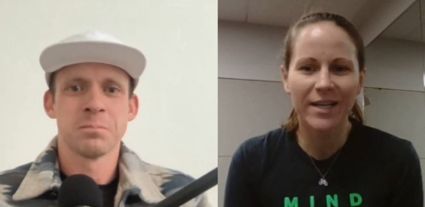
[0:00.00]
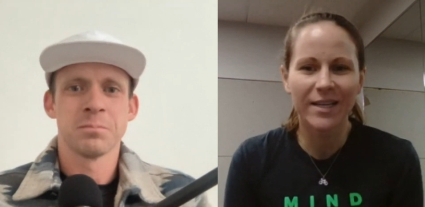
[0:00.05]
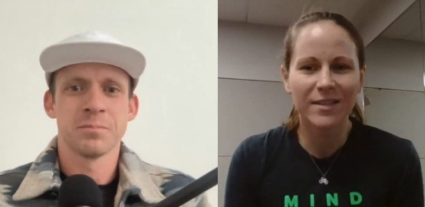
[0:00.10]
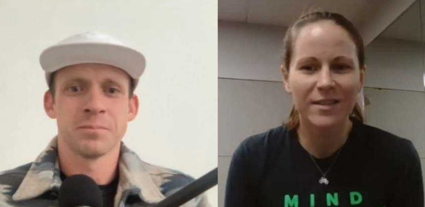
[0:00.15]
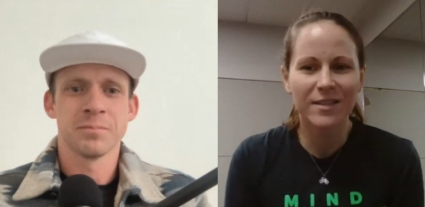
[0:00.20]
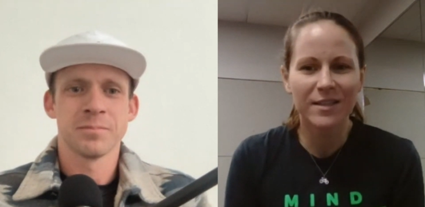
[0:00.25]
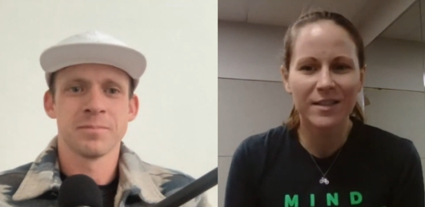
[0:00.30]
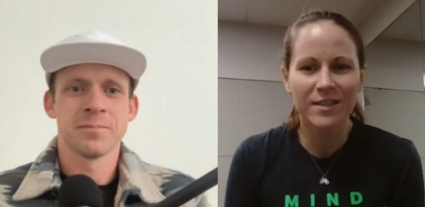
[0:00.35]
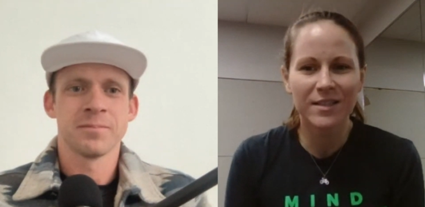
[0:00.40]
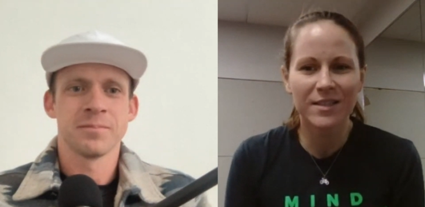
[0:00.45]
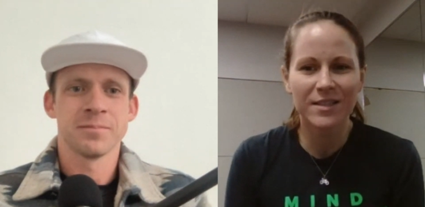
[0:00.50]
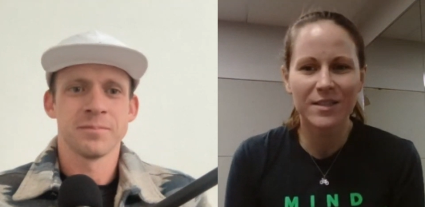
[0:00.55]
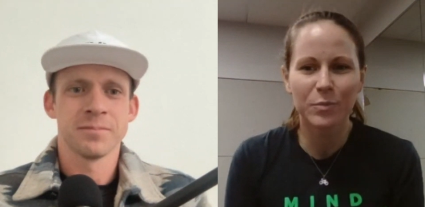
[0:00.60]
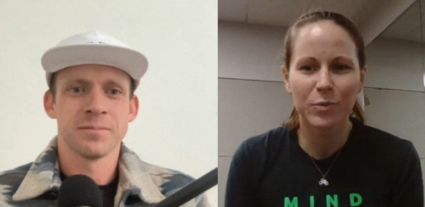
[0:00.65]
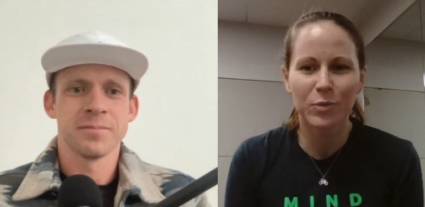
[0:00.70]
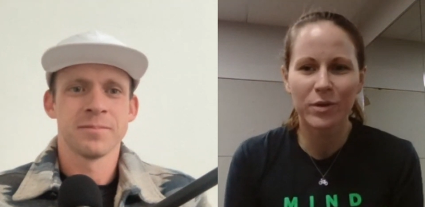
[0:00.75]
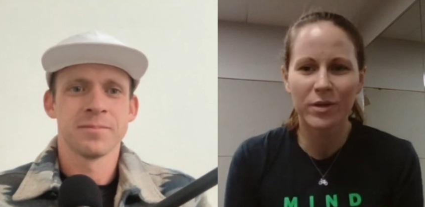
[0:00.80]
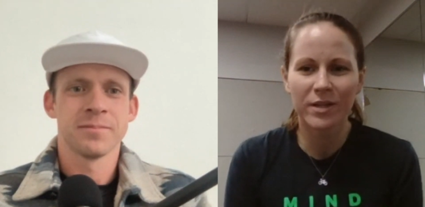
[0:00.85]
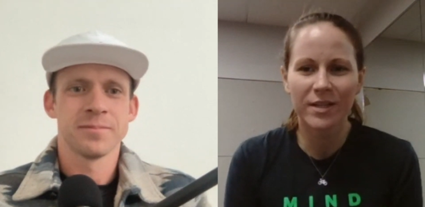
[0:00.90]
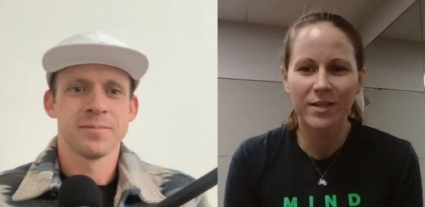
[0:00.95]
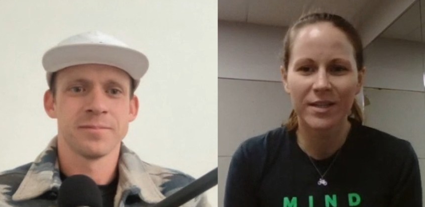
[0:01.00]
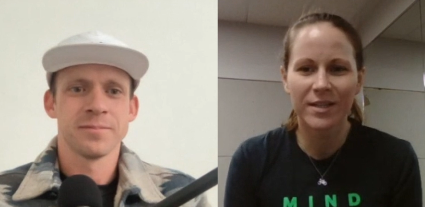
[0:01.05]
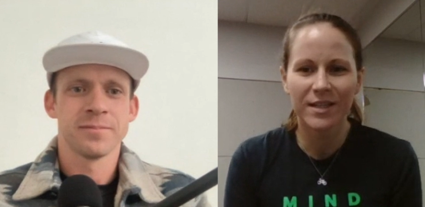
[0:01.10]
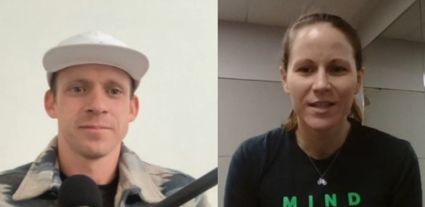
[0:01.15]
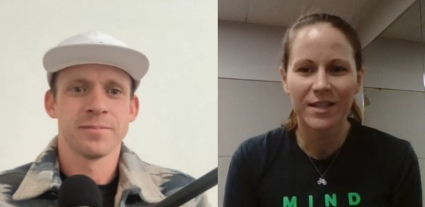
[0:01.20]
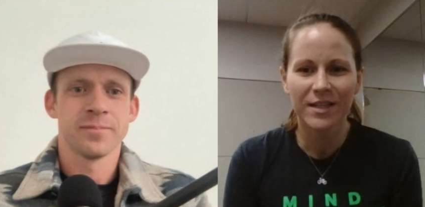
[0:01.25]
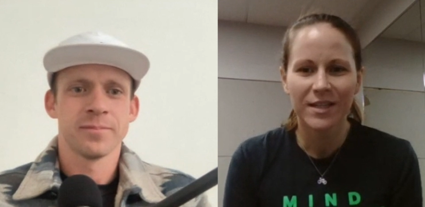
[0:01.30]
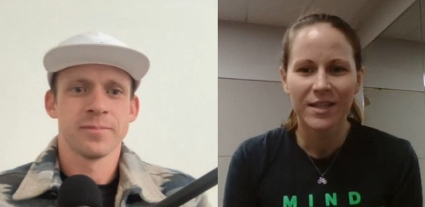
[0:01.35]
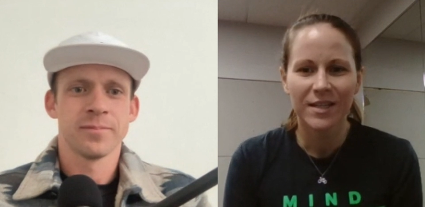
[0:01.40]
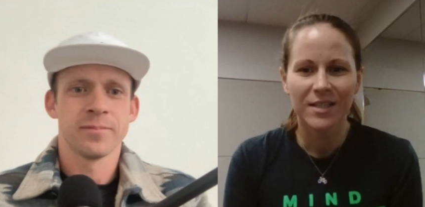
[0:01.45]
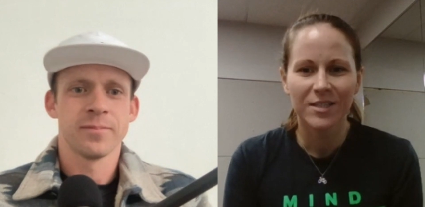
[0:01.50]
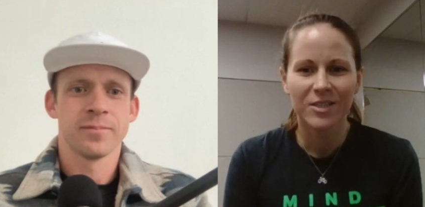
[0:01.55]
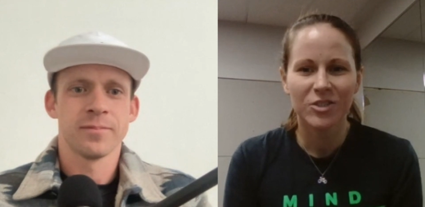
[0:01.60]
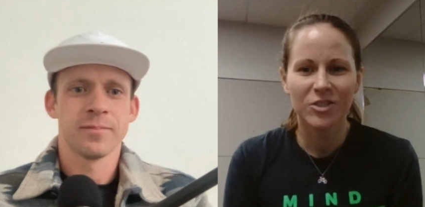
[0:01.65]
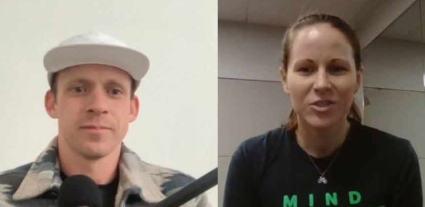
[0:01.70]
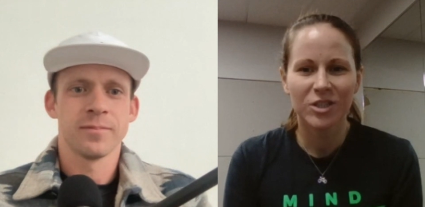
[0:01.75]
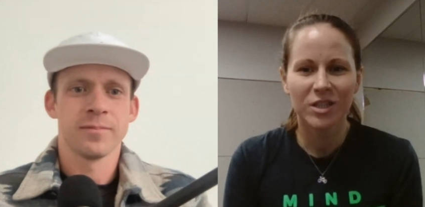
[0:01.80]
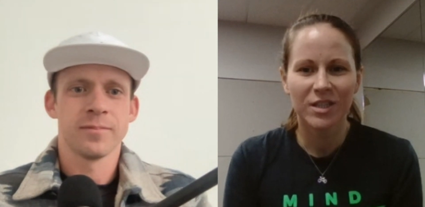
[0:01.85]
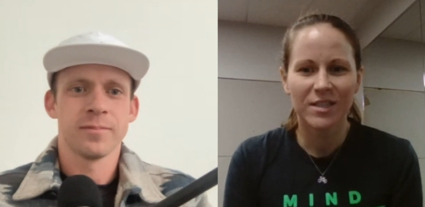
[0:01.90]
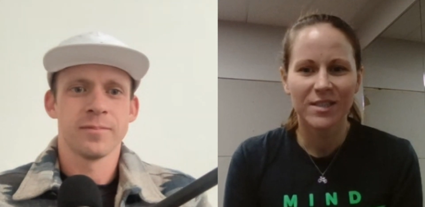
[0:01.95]
Speaker 1: into the sport
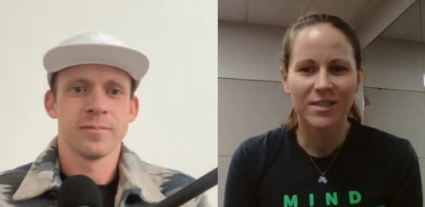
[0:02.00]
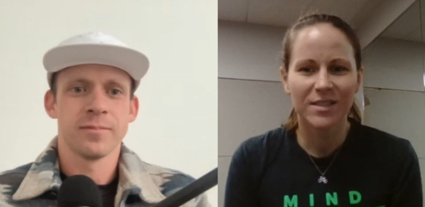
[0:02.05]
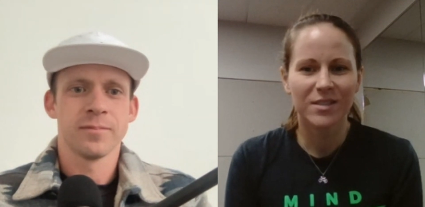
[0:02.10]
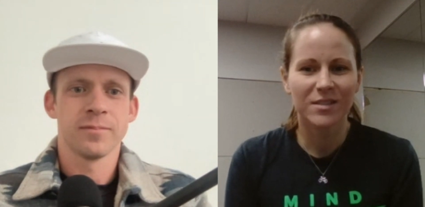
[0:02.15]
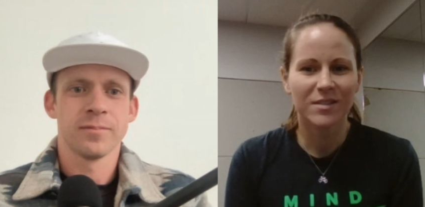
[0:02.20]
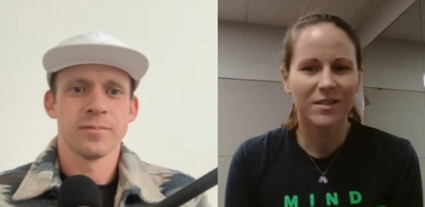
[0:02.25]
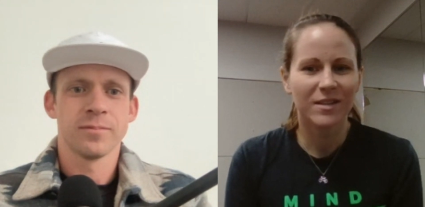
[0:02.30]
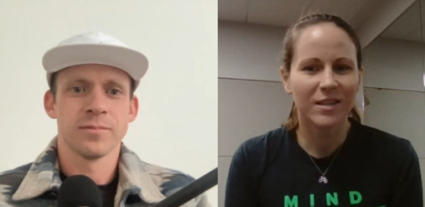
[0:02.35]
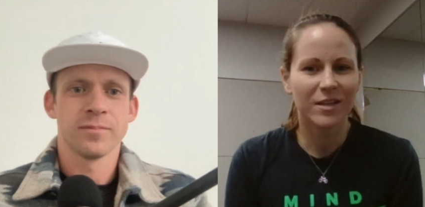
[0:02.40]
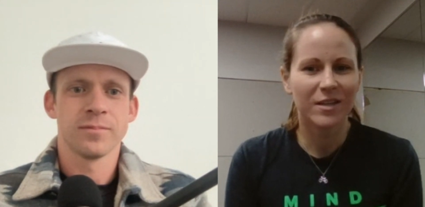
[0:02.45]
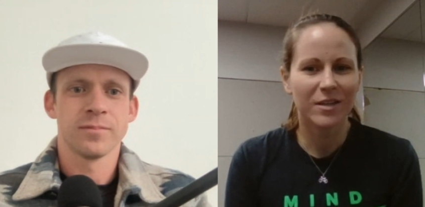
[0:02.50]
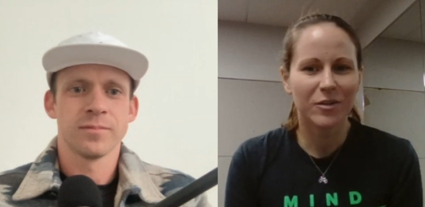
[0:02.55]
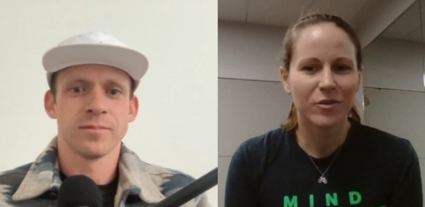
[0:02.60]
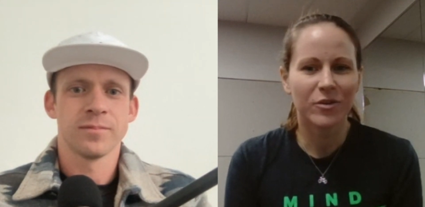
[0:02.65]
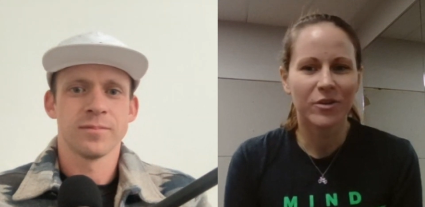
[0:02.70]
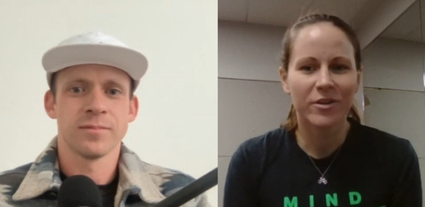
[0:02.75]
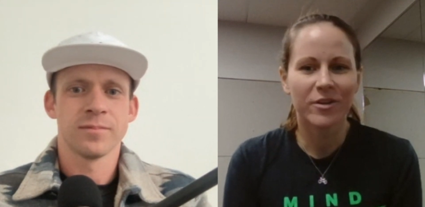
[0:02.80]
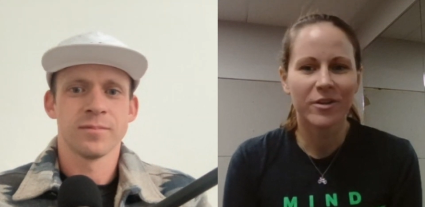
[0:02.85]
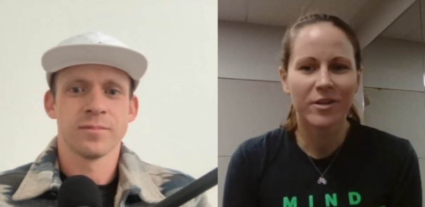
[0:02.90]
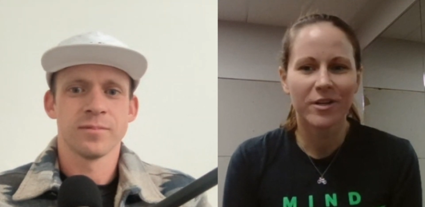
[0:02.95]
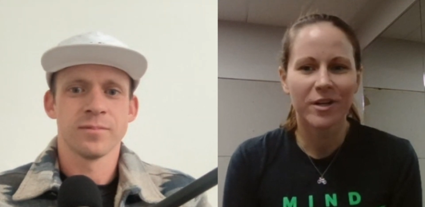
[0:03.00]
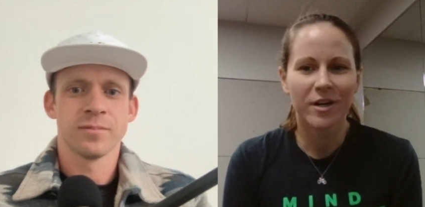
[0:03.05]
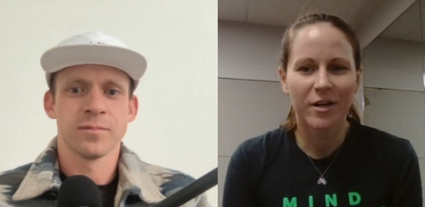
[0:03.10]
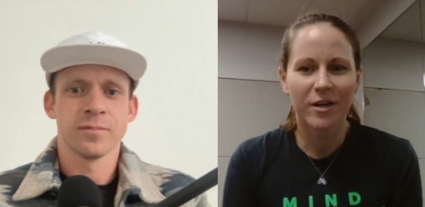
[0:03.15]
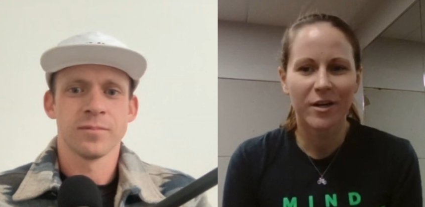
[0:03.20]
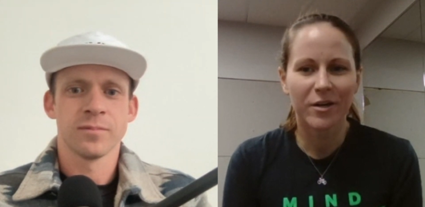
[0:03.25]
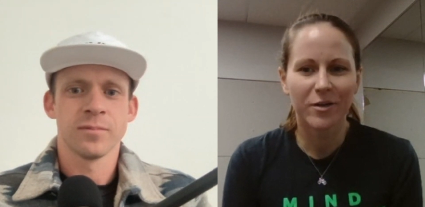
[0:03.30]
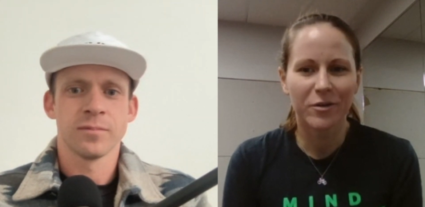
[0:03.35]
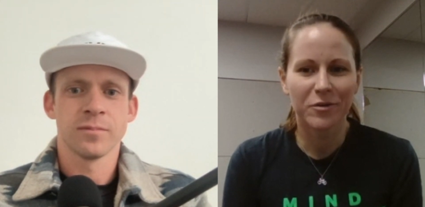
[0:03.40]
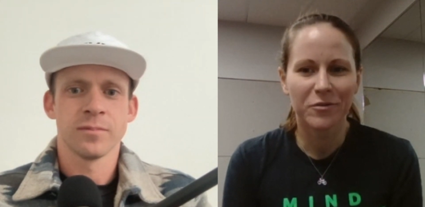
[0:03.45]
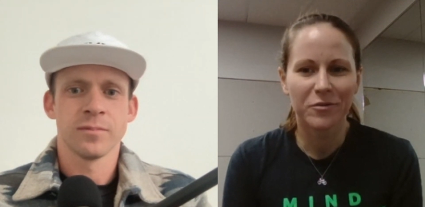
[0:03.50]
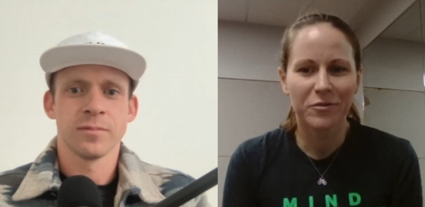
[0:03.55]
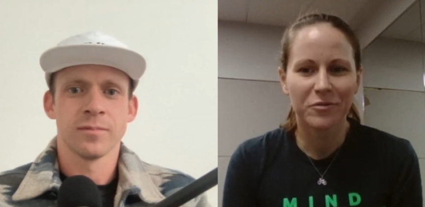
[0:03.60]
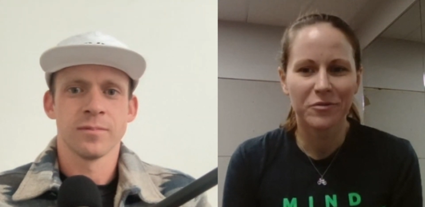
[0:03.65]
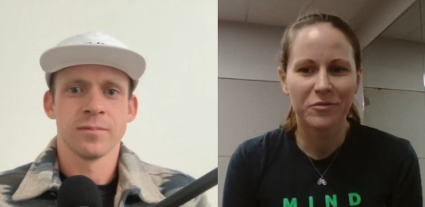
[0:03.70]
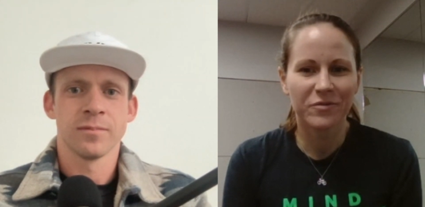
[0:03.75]
just the allure of